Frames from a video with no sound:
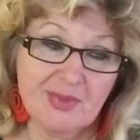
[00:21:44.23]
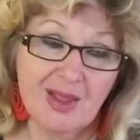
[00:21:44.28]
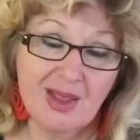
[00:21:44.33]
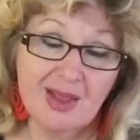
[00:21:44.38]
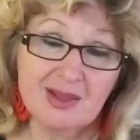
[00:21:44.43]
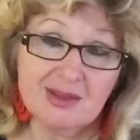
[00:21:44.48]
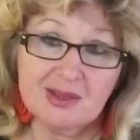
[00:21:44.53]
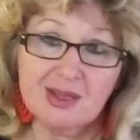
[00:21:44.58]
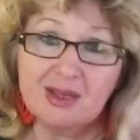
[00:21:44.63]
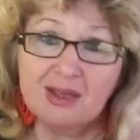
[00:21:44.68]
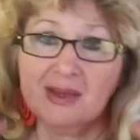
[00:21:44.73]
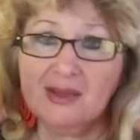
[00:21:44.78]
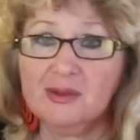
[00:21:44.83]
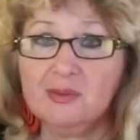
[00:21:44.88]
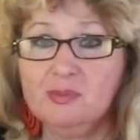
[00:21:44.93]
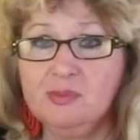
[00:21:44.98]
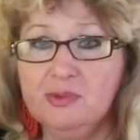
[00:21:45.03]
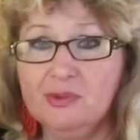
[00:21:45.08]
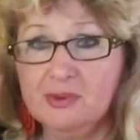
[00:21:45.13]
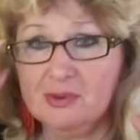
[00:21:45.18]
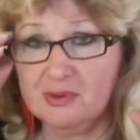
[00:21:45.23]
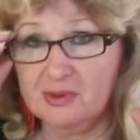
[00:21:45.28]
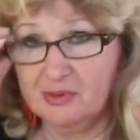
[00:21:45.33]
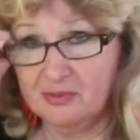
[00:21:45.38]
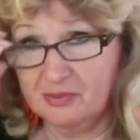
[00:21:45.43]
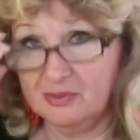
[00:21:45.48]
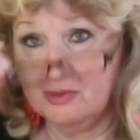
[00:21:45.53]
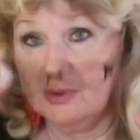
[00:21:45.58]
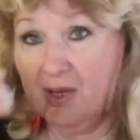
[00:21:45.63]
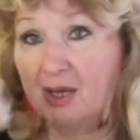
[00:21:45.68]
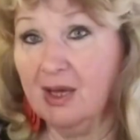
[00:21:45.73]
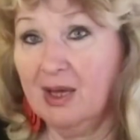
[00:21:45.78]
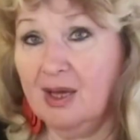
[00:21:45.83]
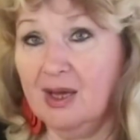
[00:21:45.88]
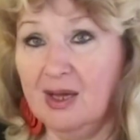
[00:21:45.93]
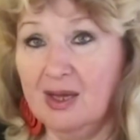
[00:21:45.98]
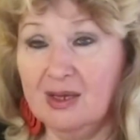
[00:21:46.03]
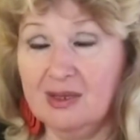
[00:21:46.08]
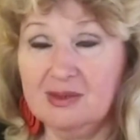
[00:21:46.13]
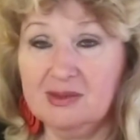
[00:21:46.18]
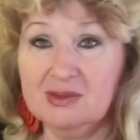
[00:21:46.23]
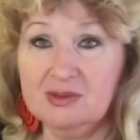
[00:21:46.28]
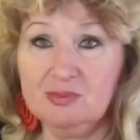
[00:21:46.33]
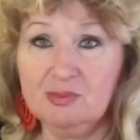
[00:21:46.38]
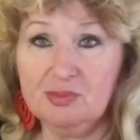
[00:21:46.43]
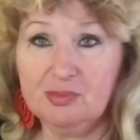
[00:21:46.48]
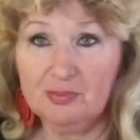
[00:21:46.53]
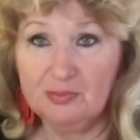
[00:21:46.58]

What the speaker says: and they had beautiful eyes,